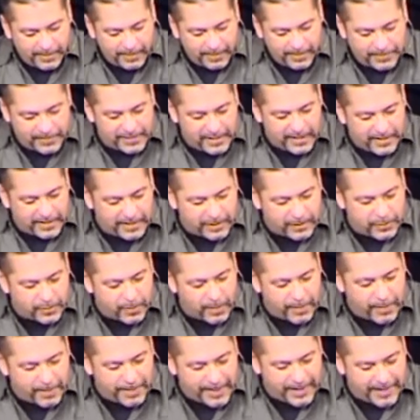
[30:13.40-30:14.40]
The sin of this
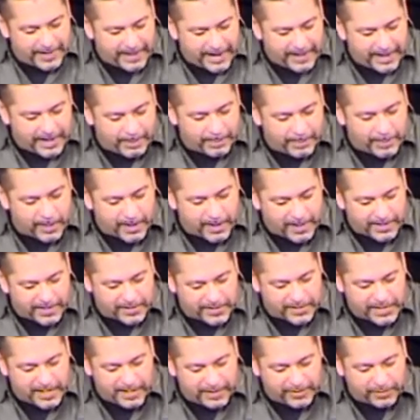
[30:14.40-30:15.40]
one man, Adam,
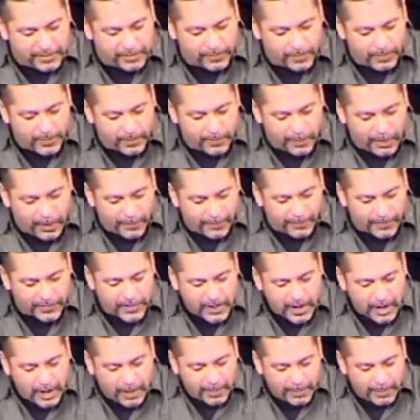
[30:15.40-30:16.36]
caused death to rule over us,